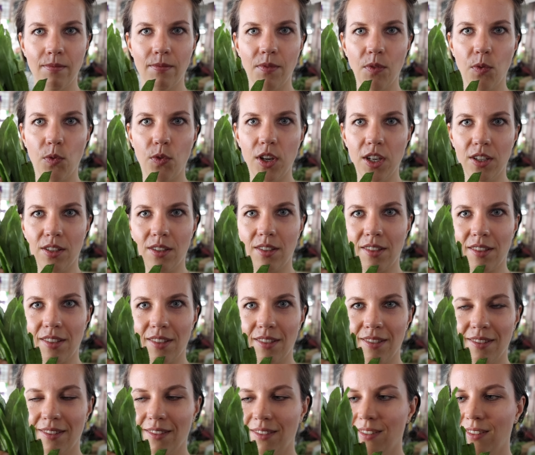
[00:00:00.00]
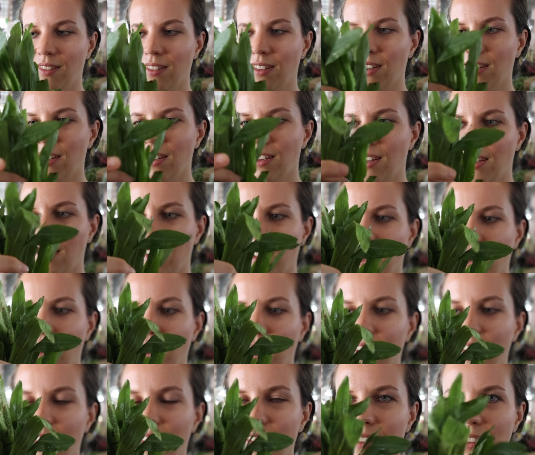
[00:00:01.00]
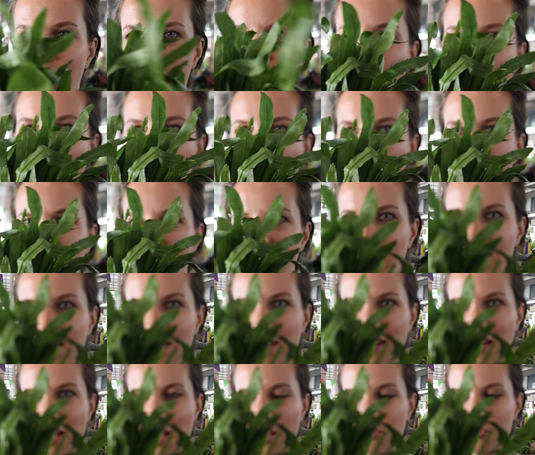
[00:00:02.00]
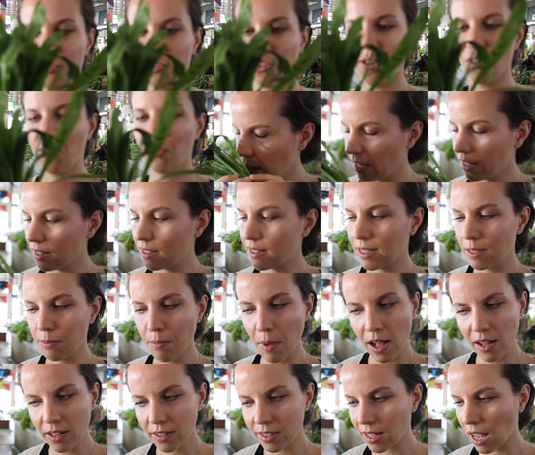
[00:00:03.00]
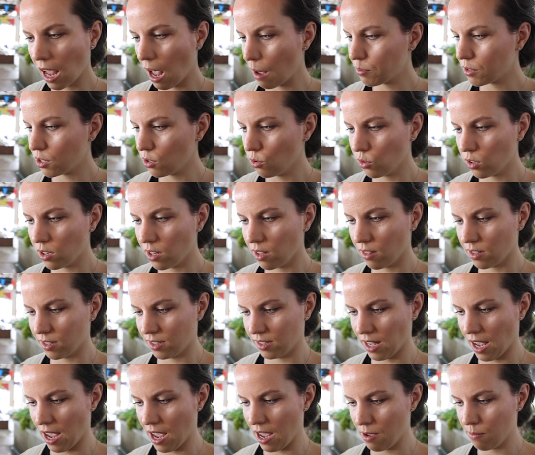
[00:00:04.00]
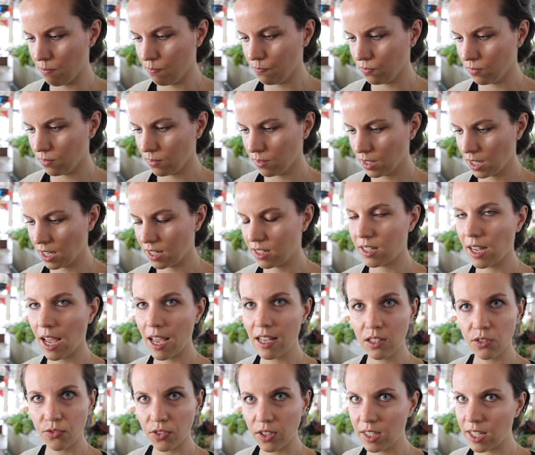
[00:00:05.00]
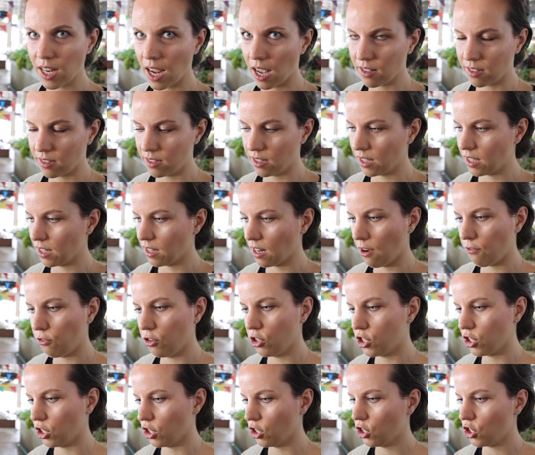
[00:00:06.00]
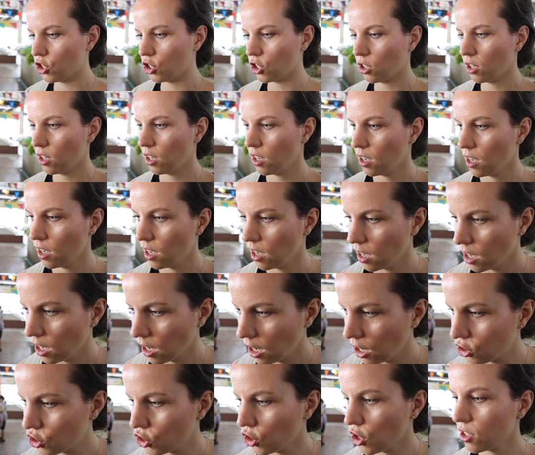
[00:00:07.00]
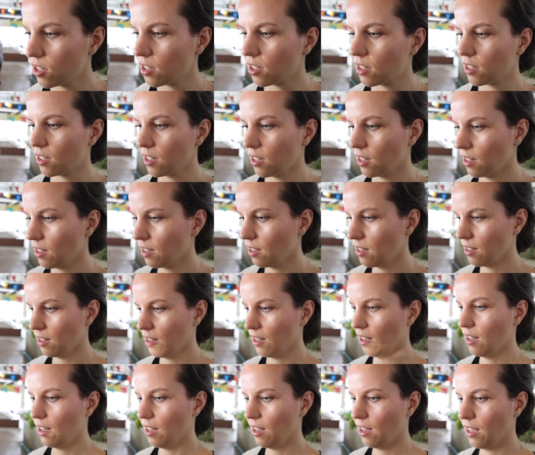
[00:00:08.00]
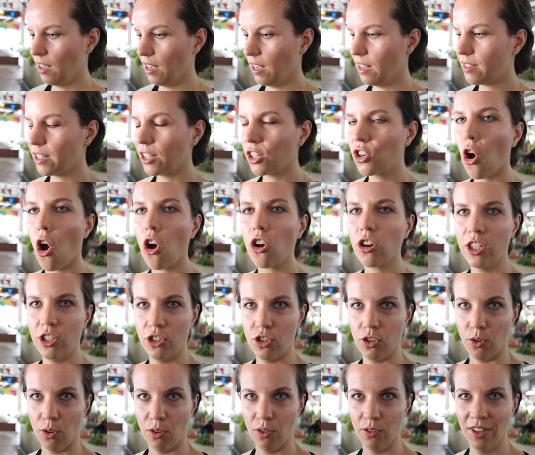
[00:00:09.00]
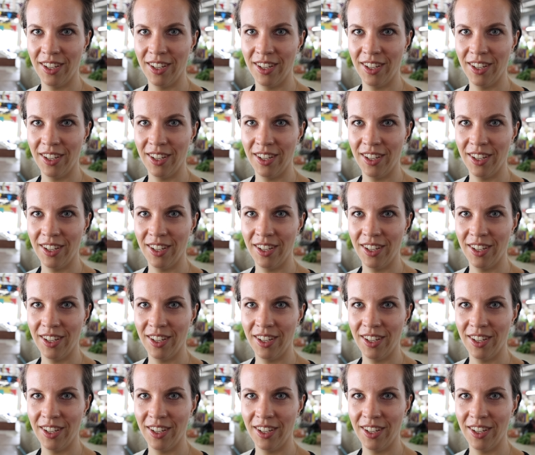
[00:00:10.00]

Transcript: This is Thai cilantro. It smells absolutely the same. It tastes fantastic in every dish. It just is incognito.